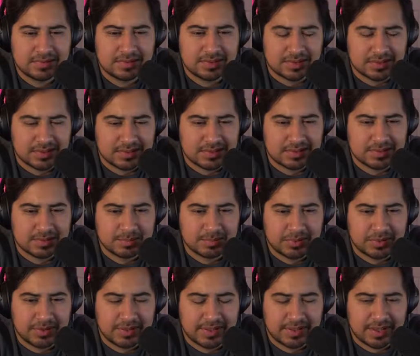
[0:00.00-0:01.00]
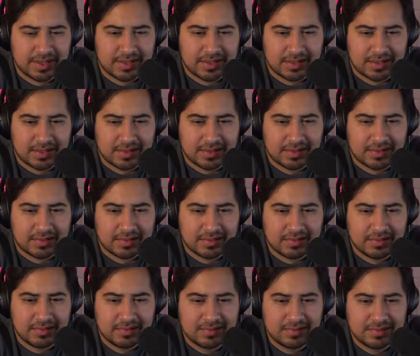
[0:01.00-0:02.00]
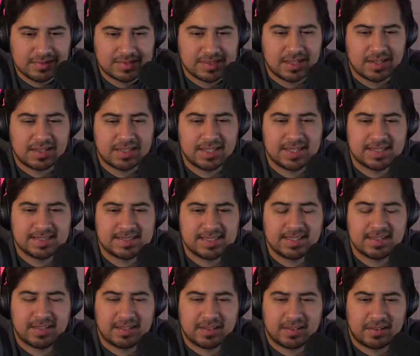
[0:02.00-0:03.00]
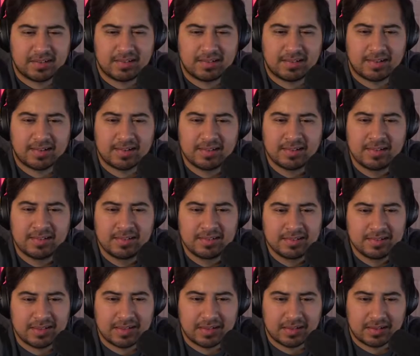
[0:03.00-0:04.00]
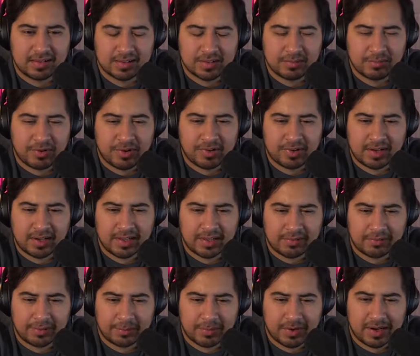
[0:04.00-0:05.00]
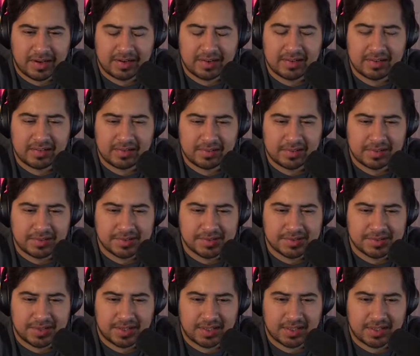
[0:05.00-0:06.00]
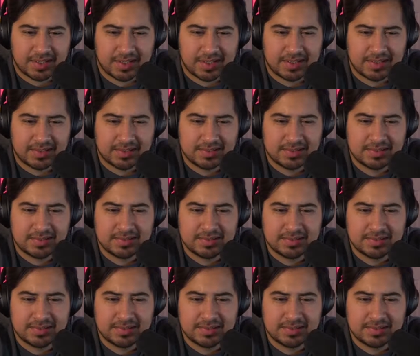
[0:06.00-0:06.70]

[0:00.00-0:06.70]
So this is the point. Yeah, they let the. It's kind of like a sinking car. You gotta let the water get everywhere, and then you try to get out.